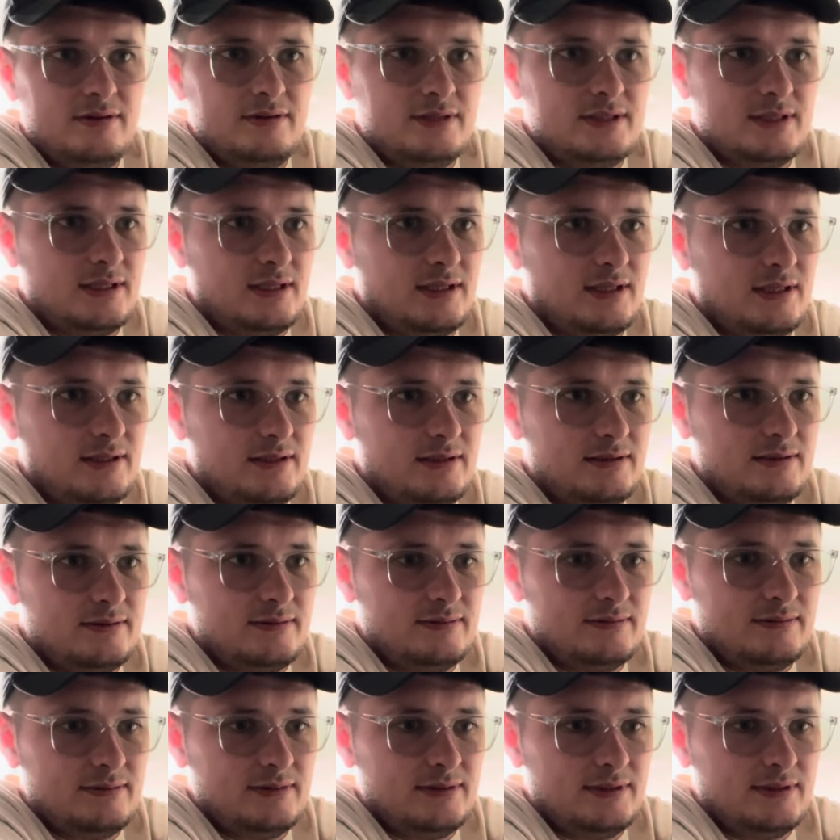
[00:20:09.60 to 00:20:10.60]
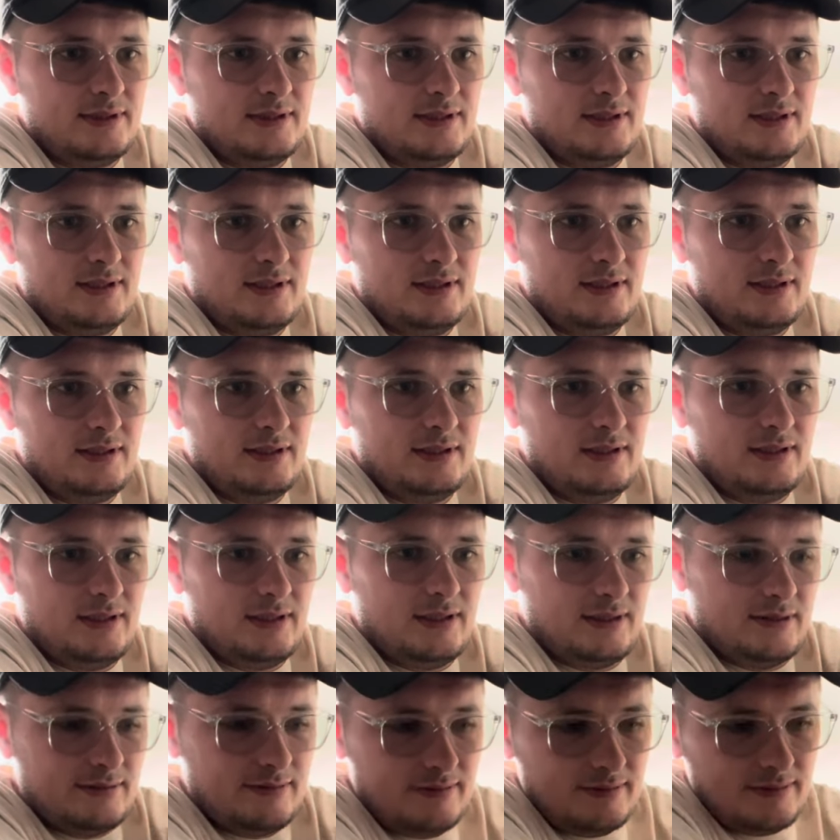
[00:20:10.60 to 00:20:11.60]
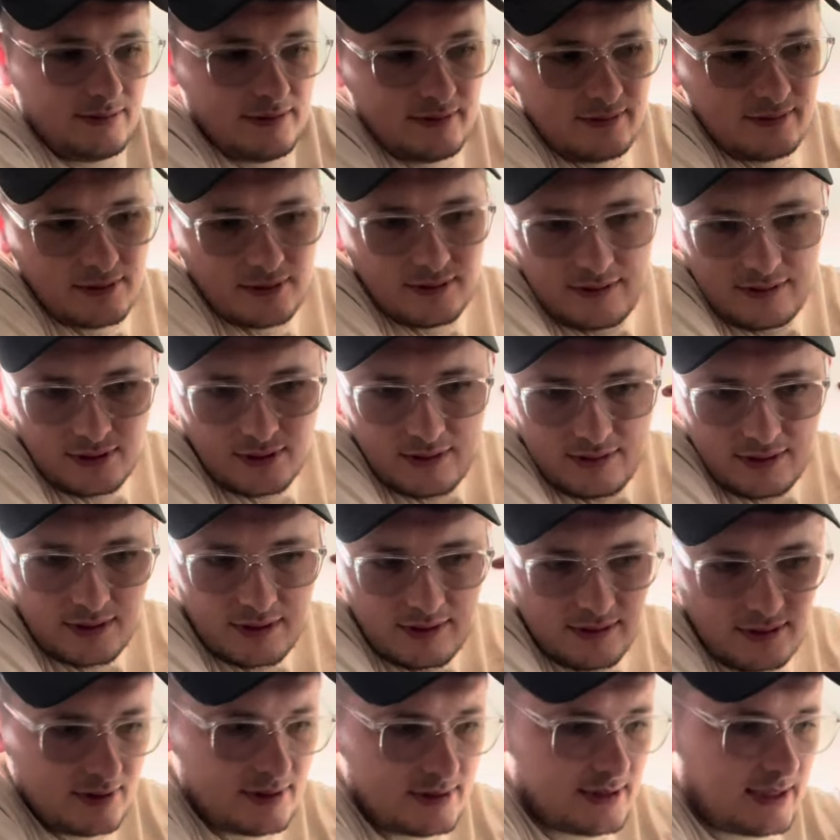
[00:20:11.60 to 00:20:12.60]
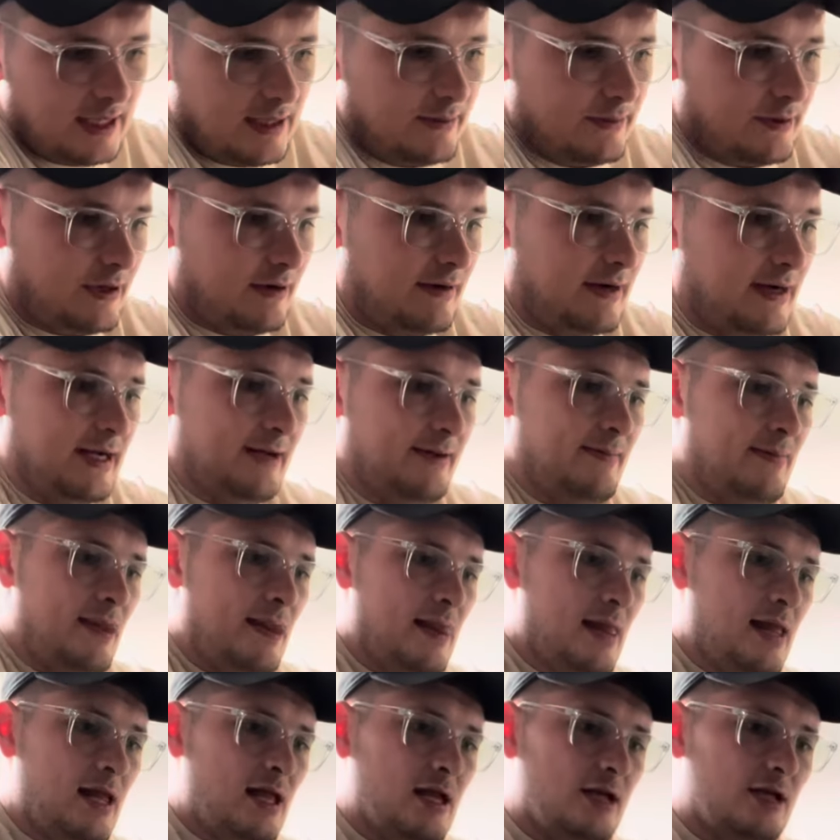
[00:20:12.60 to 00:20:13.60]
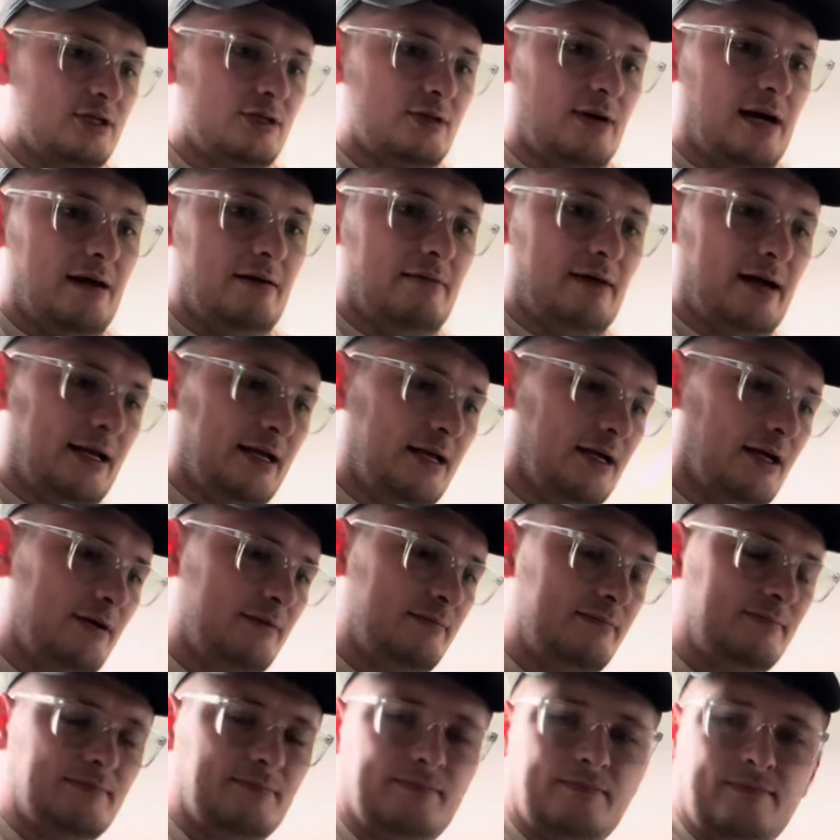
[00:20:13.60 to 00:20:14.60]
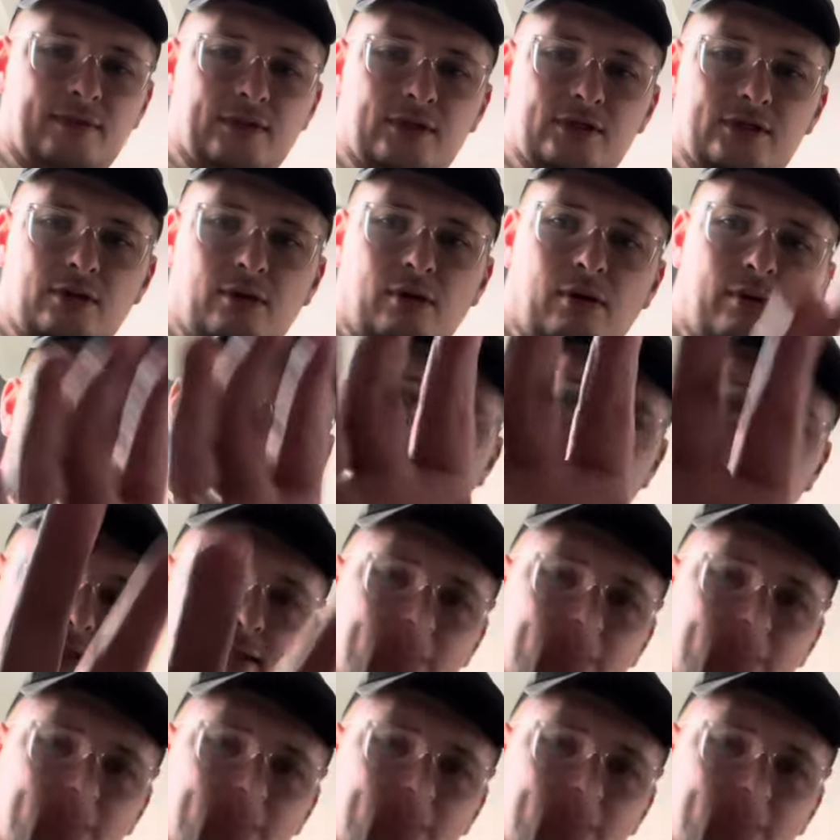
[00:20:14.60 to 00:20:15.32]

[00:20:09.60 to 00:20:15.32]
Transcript: So, yeah. Sound alright? So I reckon, so what we had,